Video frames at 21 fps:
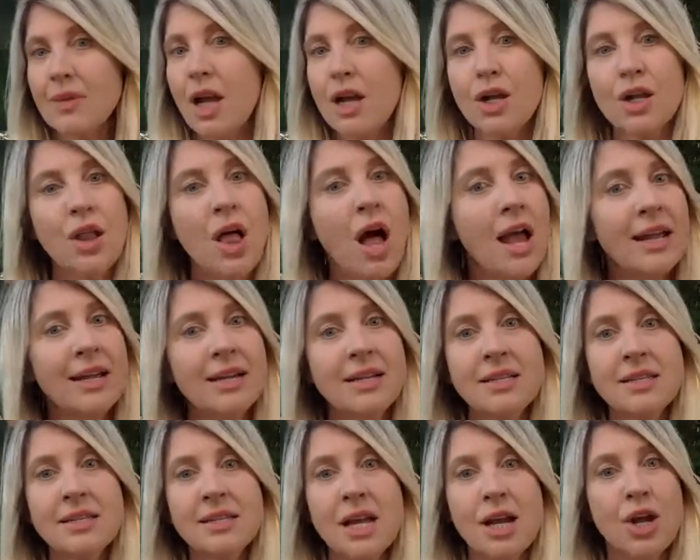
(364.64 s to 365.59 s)

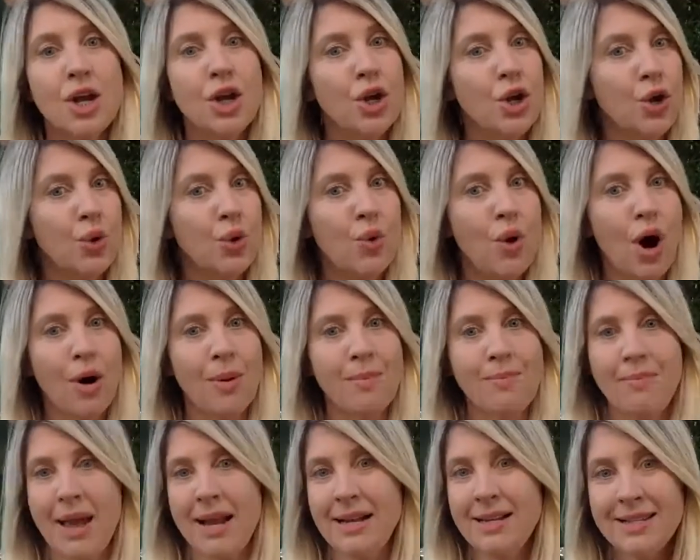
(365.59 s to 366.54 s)
clients who are
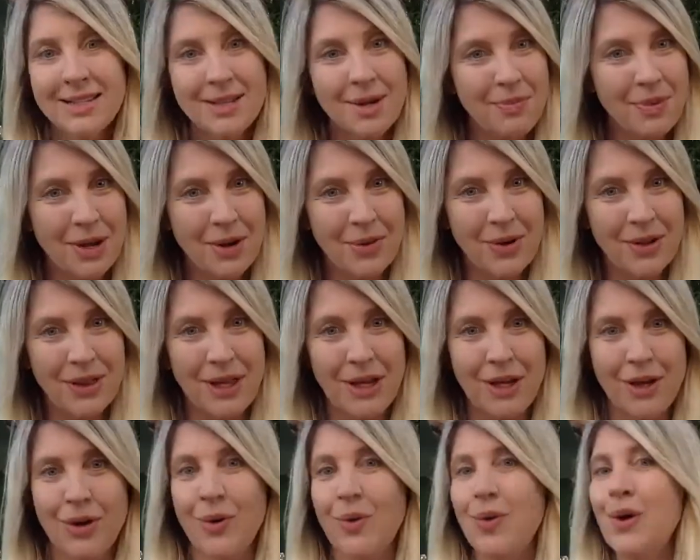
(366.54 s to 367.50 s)
meant to be with
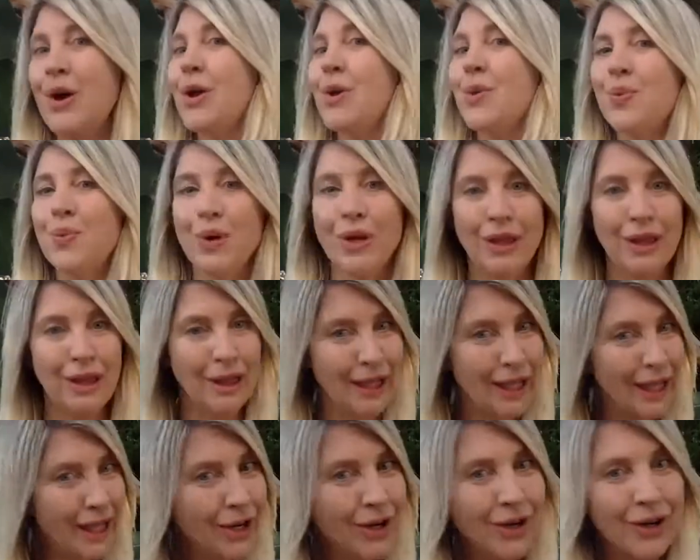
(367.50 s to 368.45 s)
you will
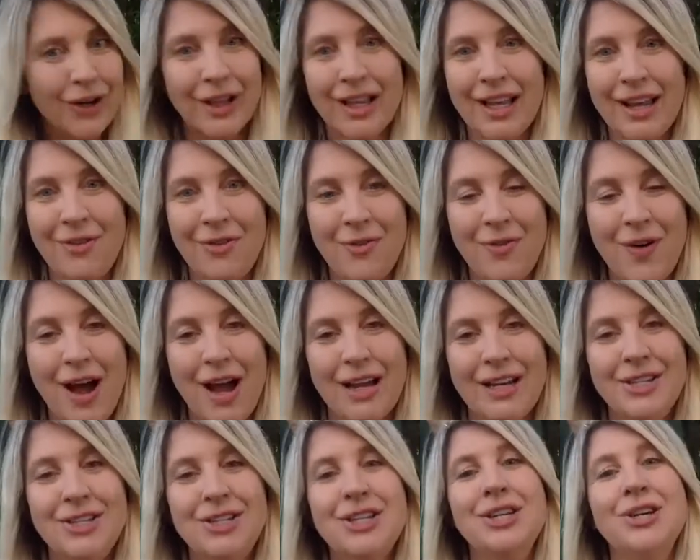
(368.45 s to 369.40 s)
literally
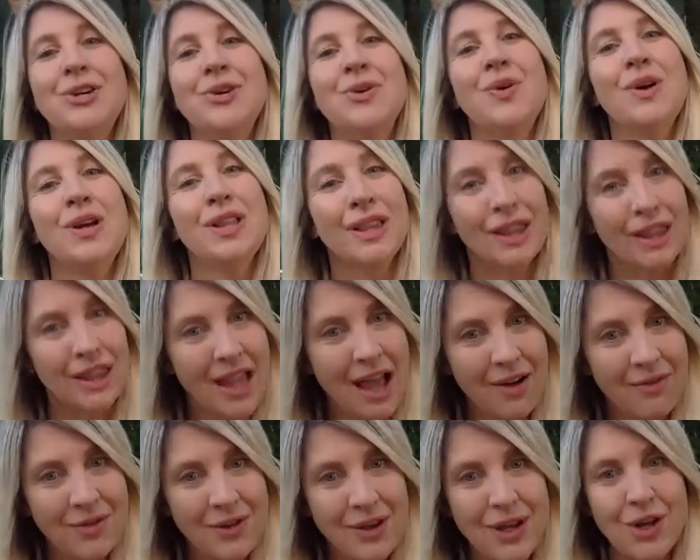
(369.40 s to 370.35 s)
find you,
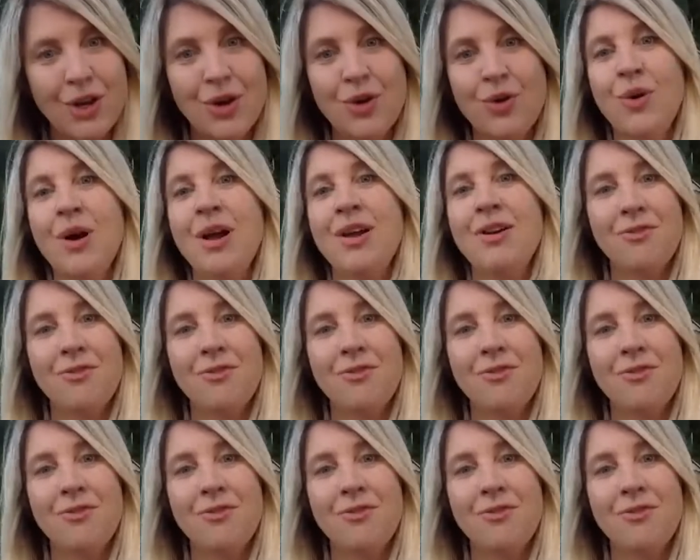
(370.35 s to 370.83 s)
love you,